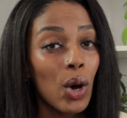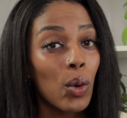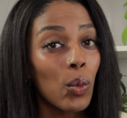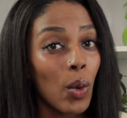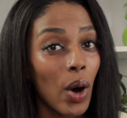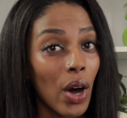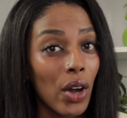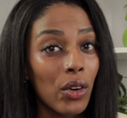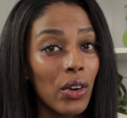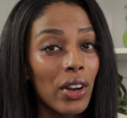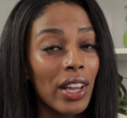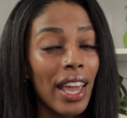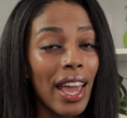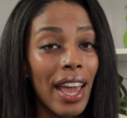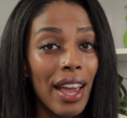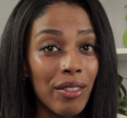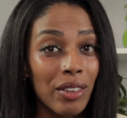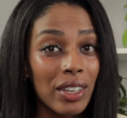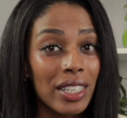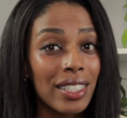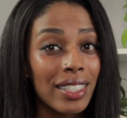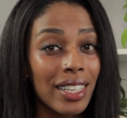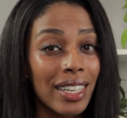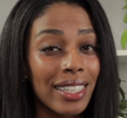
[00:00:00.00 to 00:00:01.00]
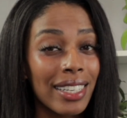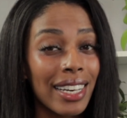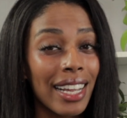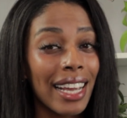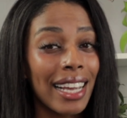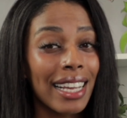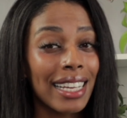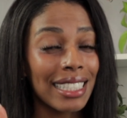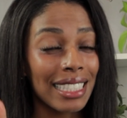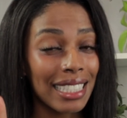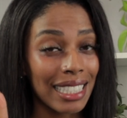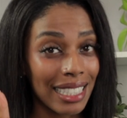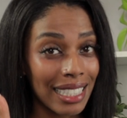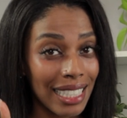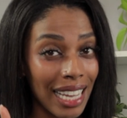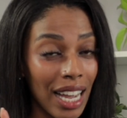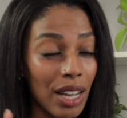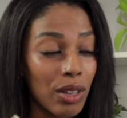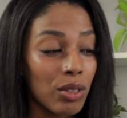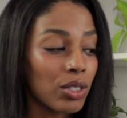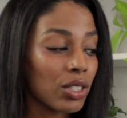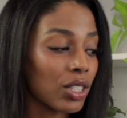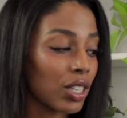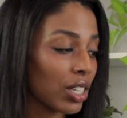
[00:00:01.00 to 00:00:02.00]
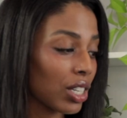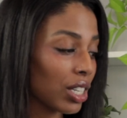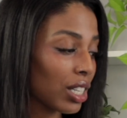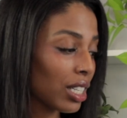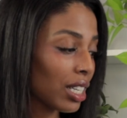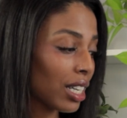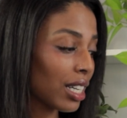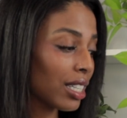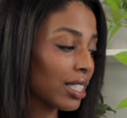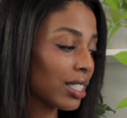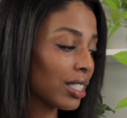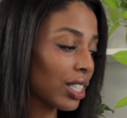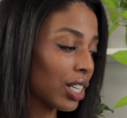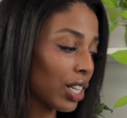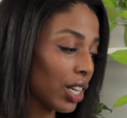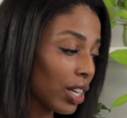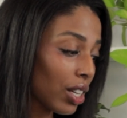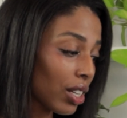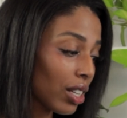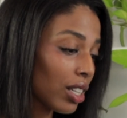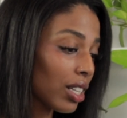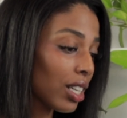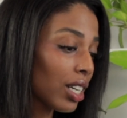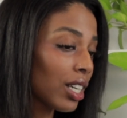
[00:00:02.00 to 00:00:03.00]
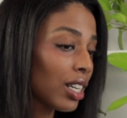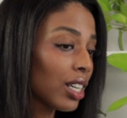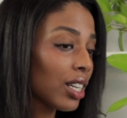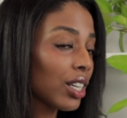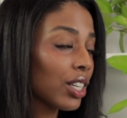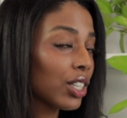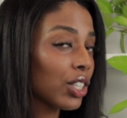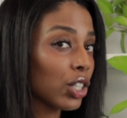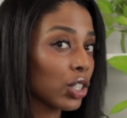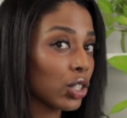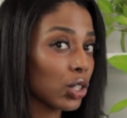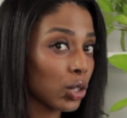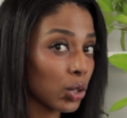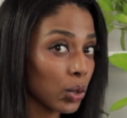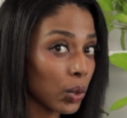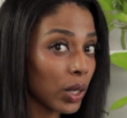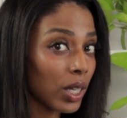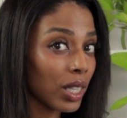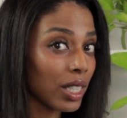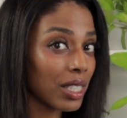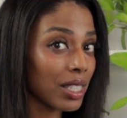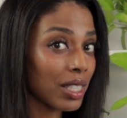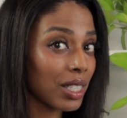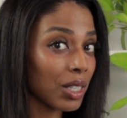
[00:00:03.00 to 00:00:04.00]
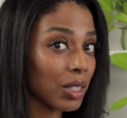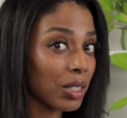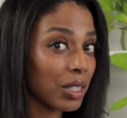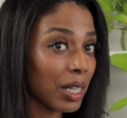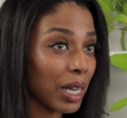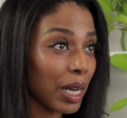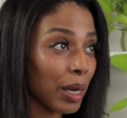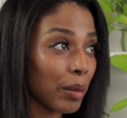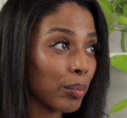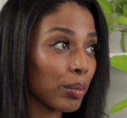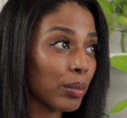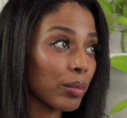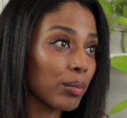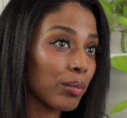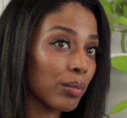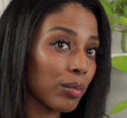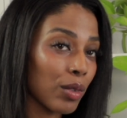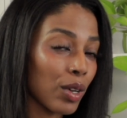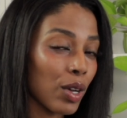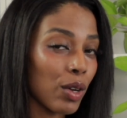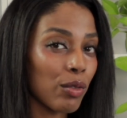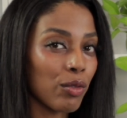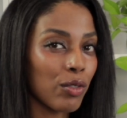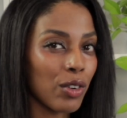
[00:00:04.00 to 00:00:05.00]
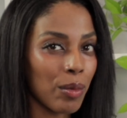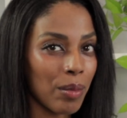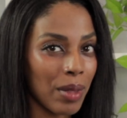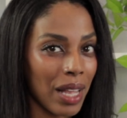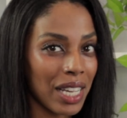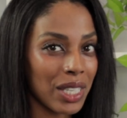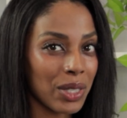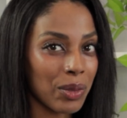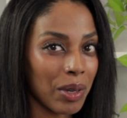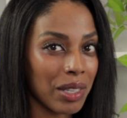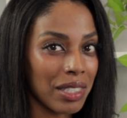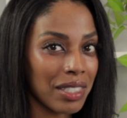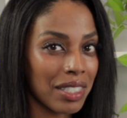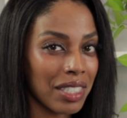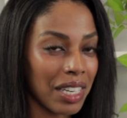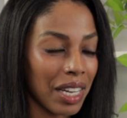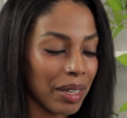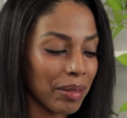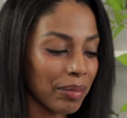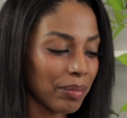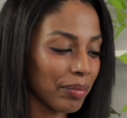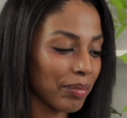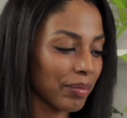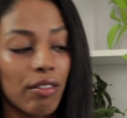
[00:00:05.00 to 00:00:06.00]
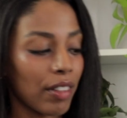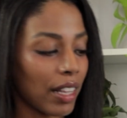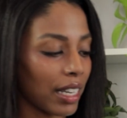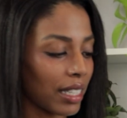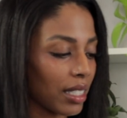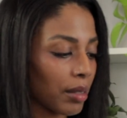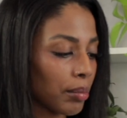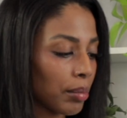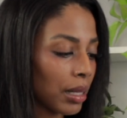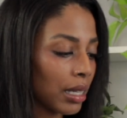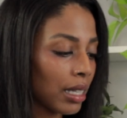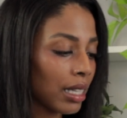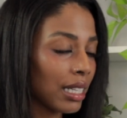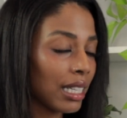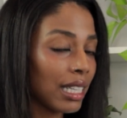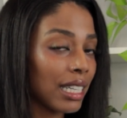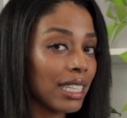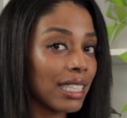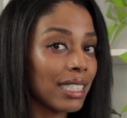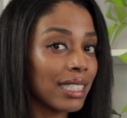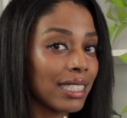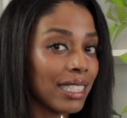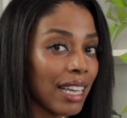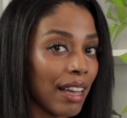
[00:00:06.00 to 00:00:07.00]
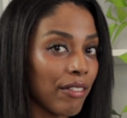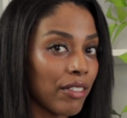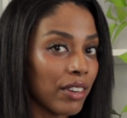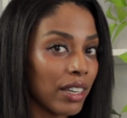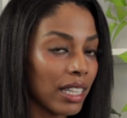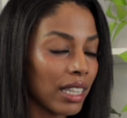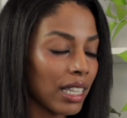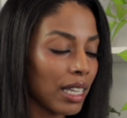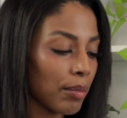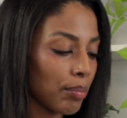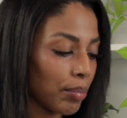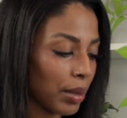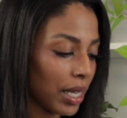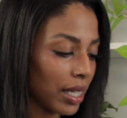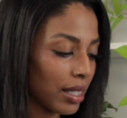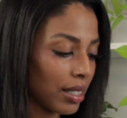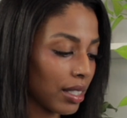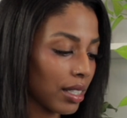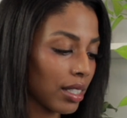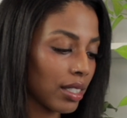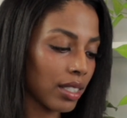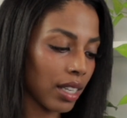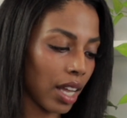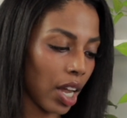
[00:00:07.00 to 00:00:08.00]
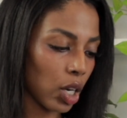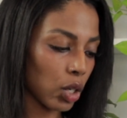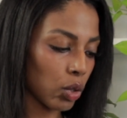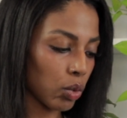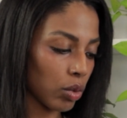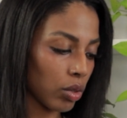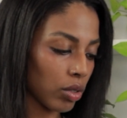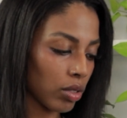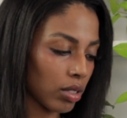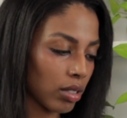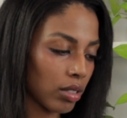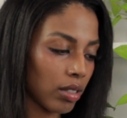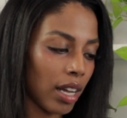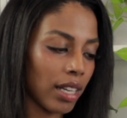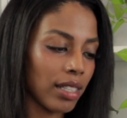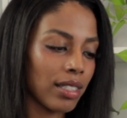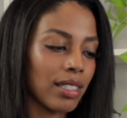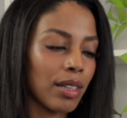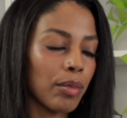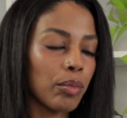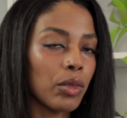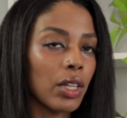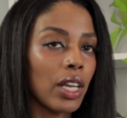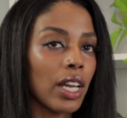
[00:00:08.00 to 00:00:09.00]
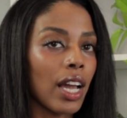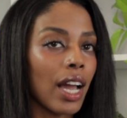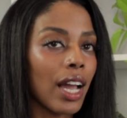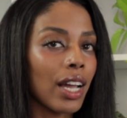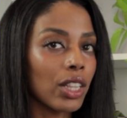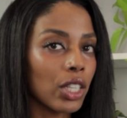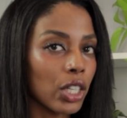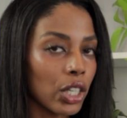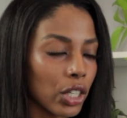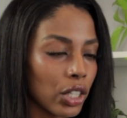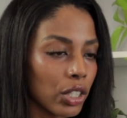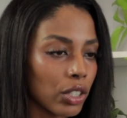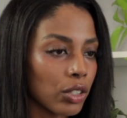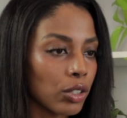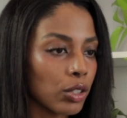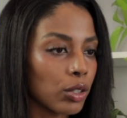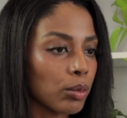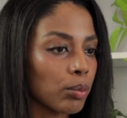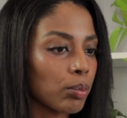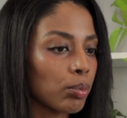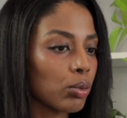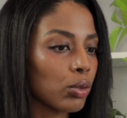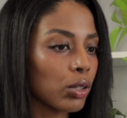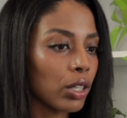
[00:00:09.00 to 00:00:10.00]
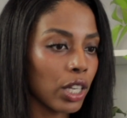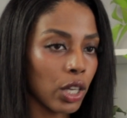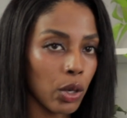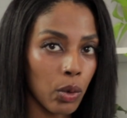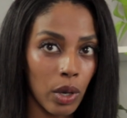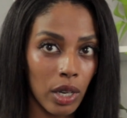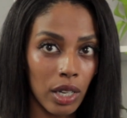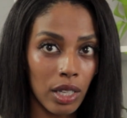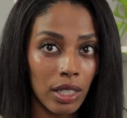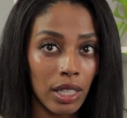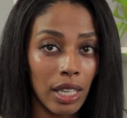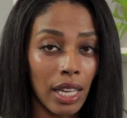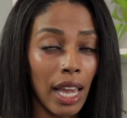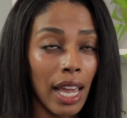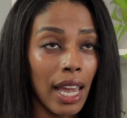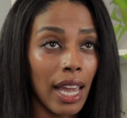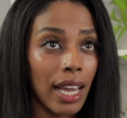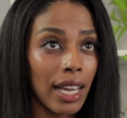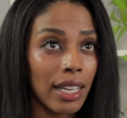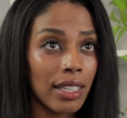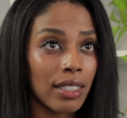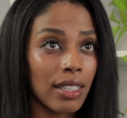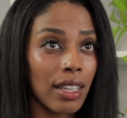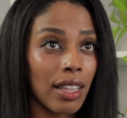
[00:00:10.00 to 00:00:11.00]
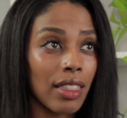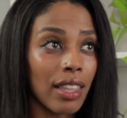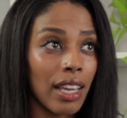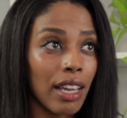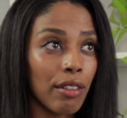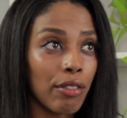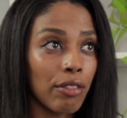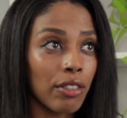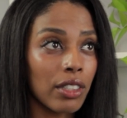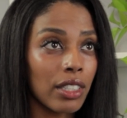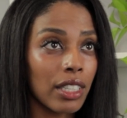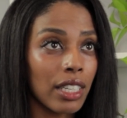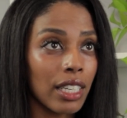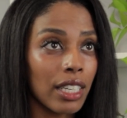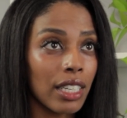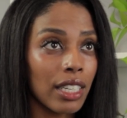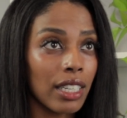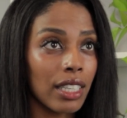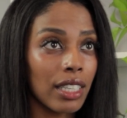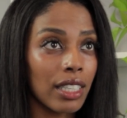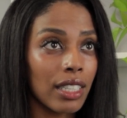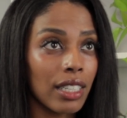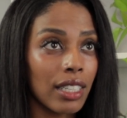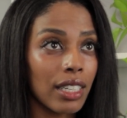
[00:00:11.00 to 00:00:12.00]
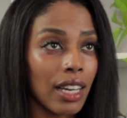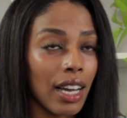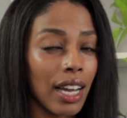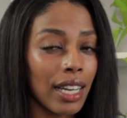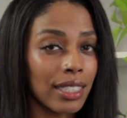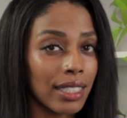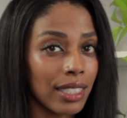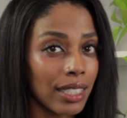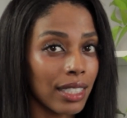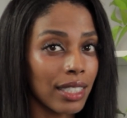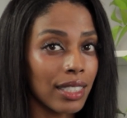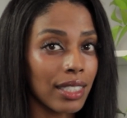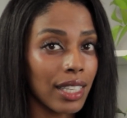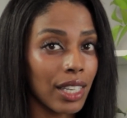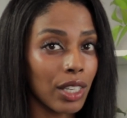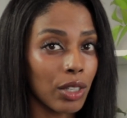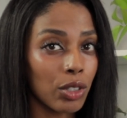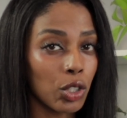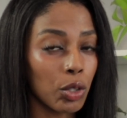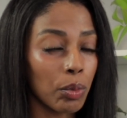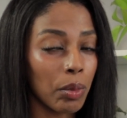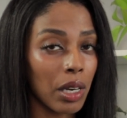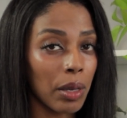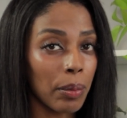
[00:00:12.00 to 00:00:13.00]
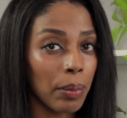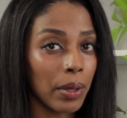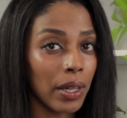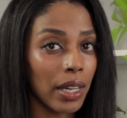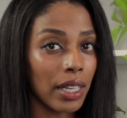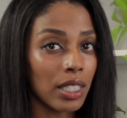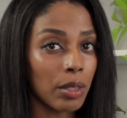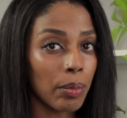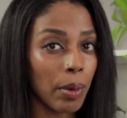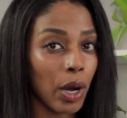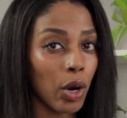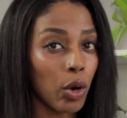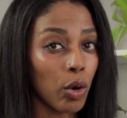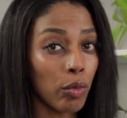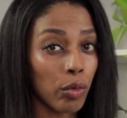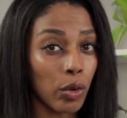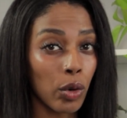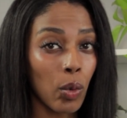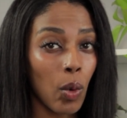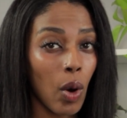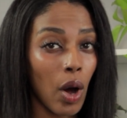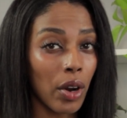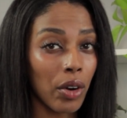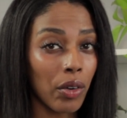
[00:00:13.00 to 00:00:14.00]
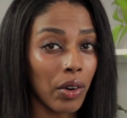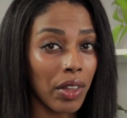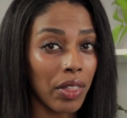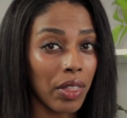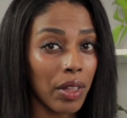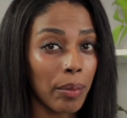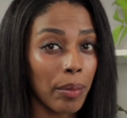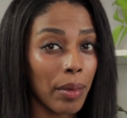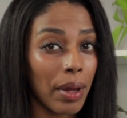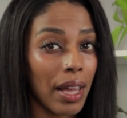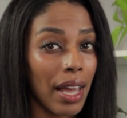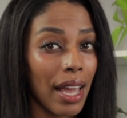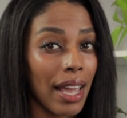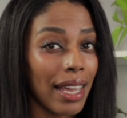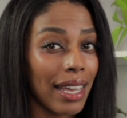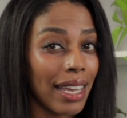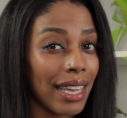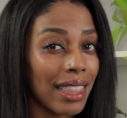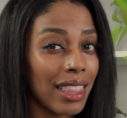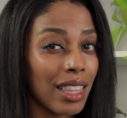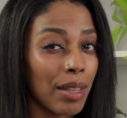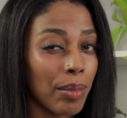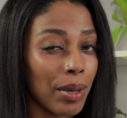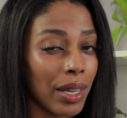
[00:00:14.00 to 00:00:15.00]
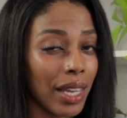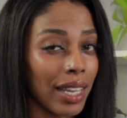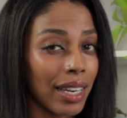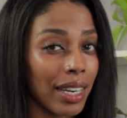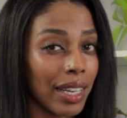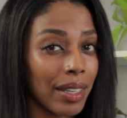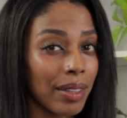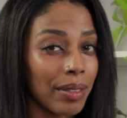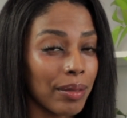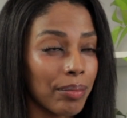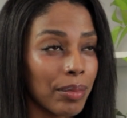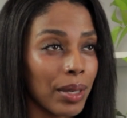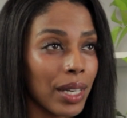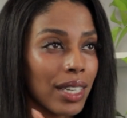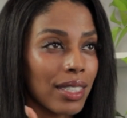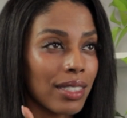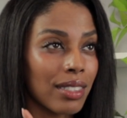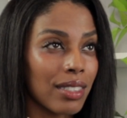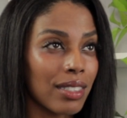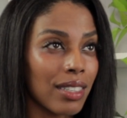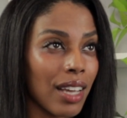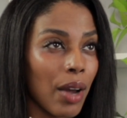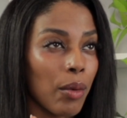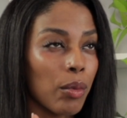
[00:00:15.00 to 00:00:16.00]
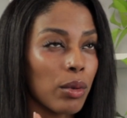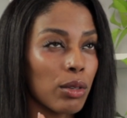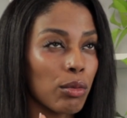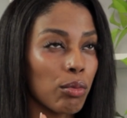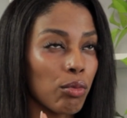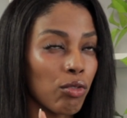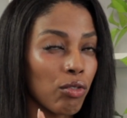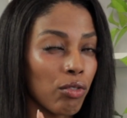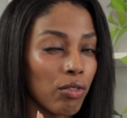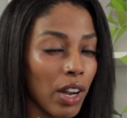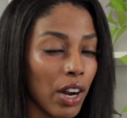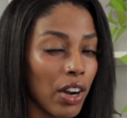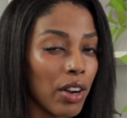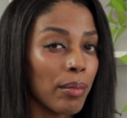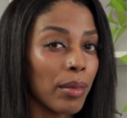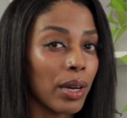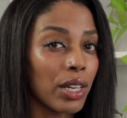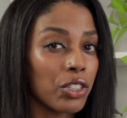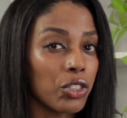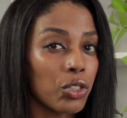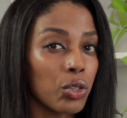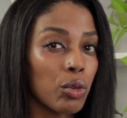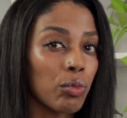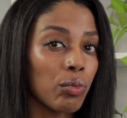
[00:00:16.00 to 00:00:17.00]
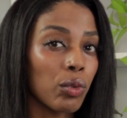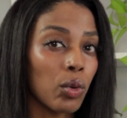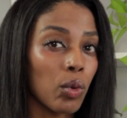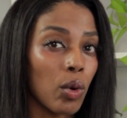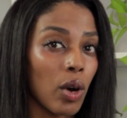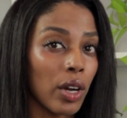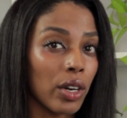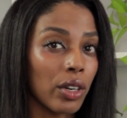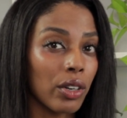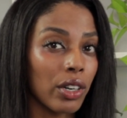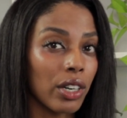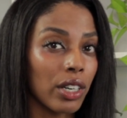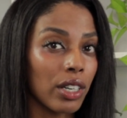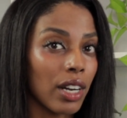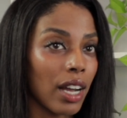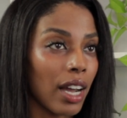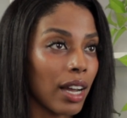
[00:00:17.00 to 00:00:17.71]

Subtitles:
Watering every Sunday sounds good until your soil is still damp from last Wednesday. Flexibility definitely beats schedules. That's something I learned pretty quickly, and thankfully, I didn't kill too many plants by overwatering them in the beginning, because I was very much an overwaterer.